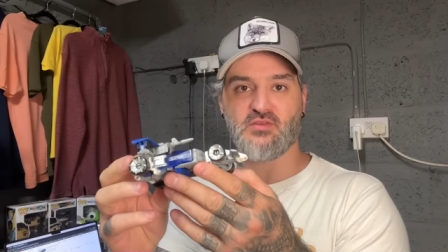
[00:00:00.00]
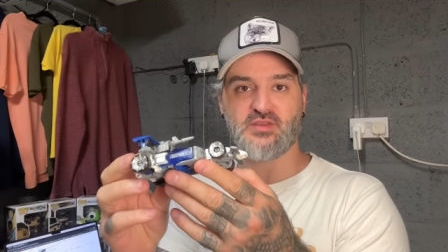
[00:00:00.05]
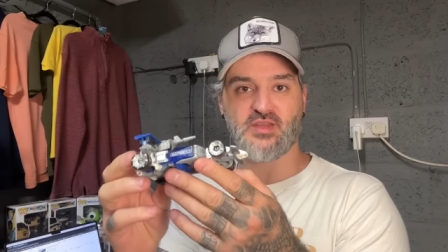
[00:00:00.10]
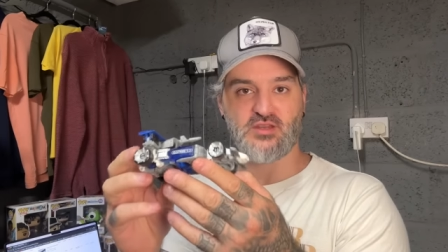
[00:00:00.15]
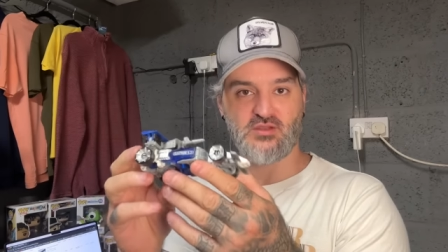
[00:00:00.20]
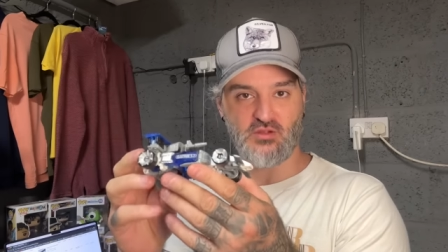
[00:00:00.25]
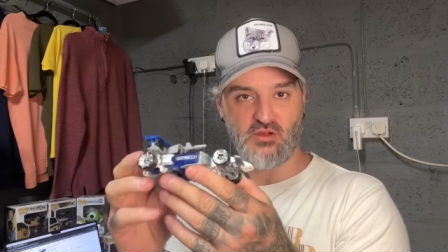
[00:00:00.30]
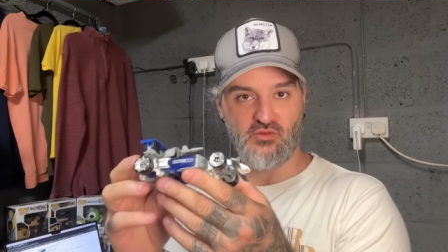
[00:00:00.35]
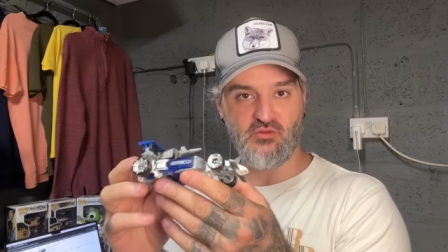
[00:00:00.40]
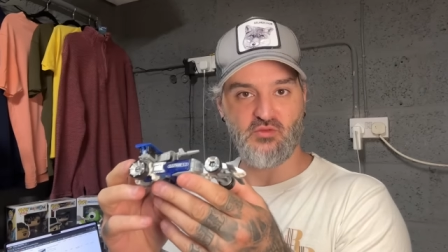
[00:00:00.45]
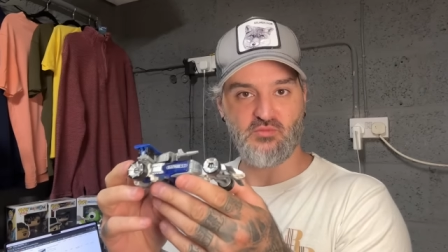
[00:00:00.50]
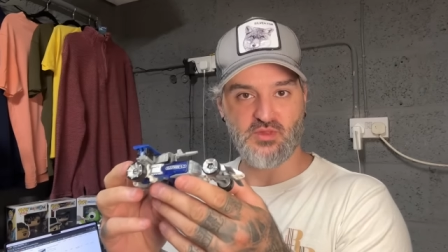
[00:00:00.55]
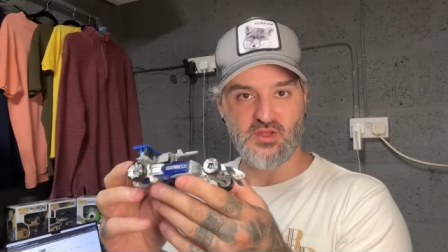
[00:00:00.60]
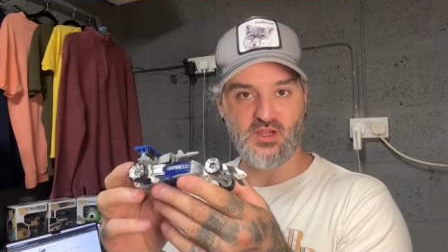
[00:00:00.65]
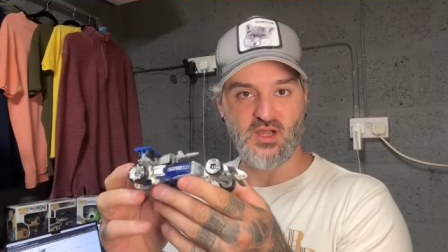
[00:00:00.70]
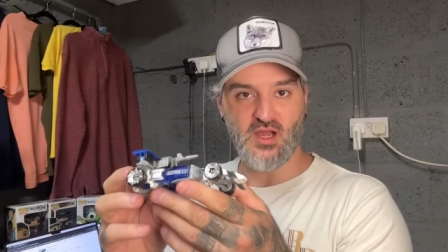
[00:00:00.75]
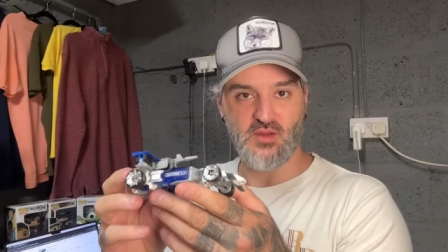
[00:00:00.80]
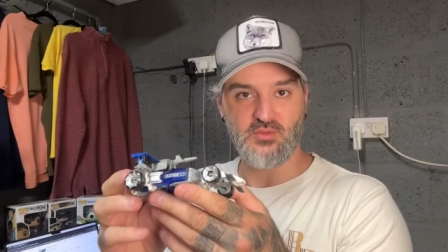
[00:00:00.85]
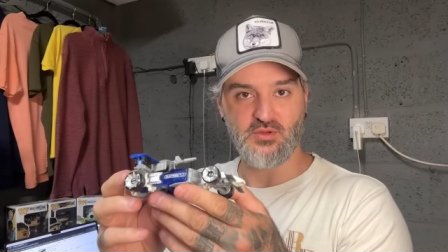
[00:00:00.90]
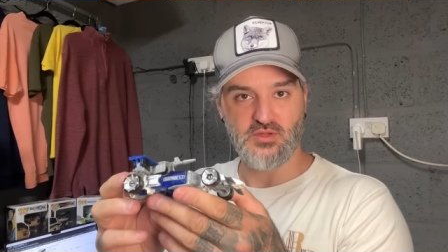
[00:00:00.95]
didn't I, from the
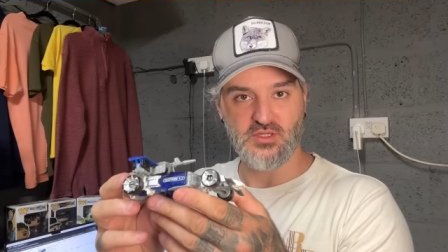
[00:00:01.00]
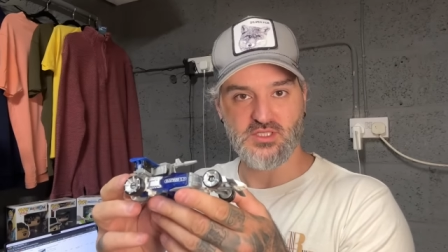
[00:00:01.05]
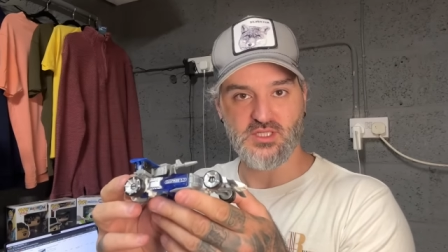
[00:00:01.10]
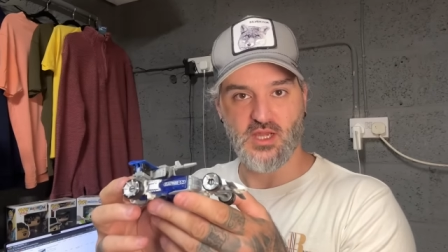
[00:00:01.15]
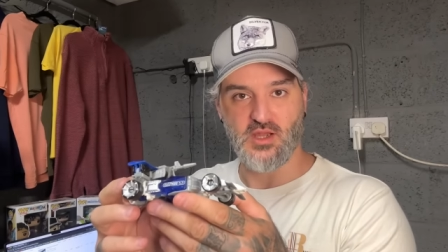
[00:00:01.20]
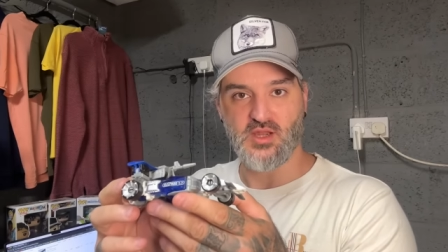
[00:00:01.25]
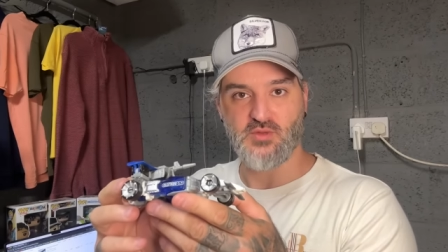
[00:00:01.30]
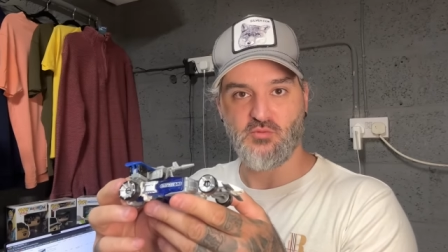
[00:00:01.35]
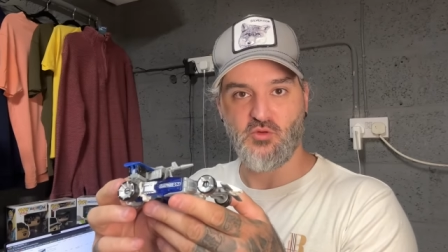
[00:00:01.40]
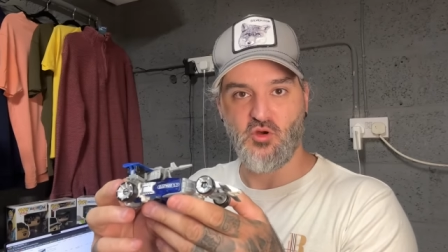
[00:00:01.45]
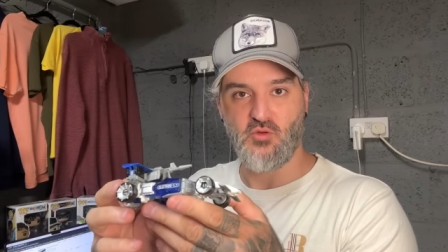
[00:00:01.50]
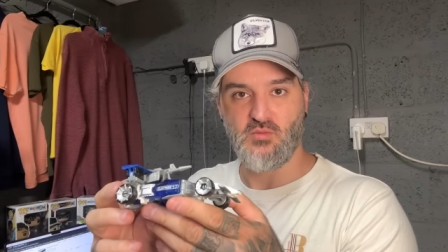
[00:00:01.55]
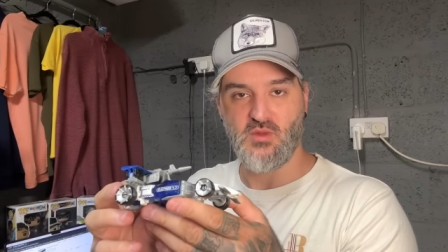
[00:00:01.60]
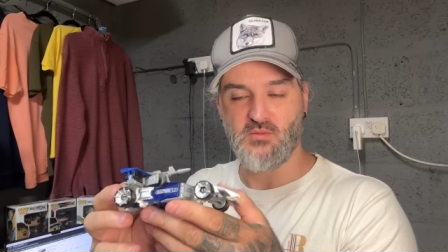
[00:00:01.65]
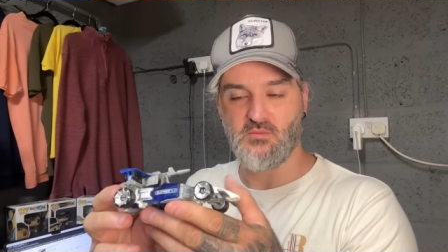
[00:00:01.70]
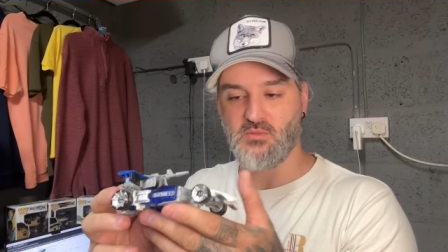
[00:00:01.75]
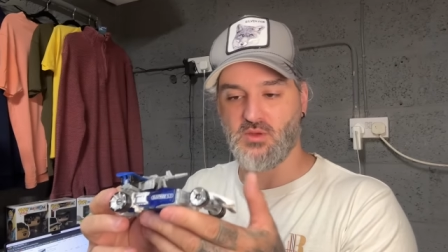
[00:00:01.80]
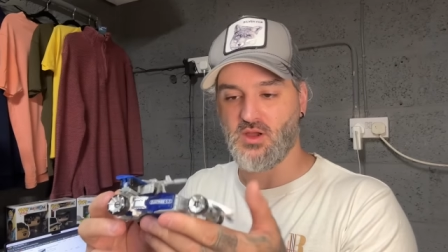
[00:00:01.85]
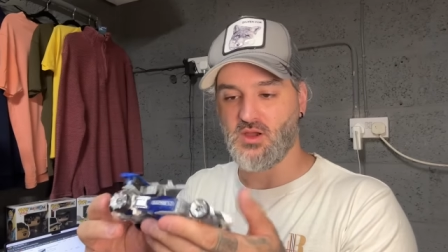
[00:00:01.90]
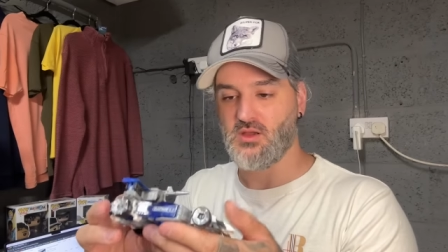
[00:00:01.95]
car boot sale. You might
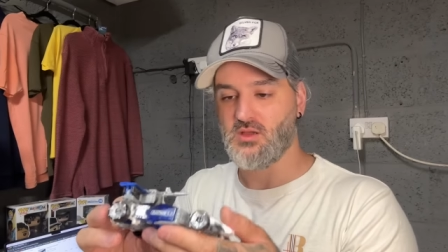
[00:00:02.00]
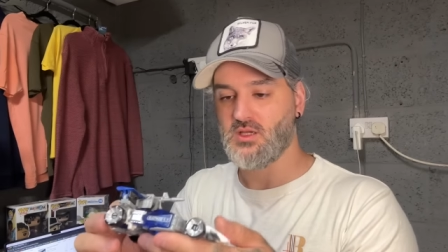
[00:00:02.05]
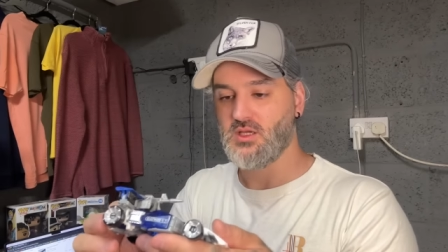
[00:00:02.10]
remember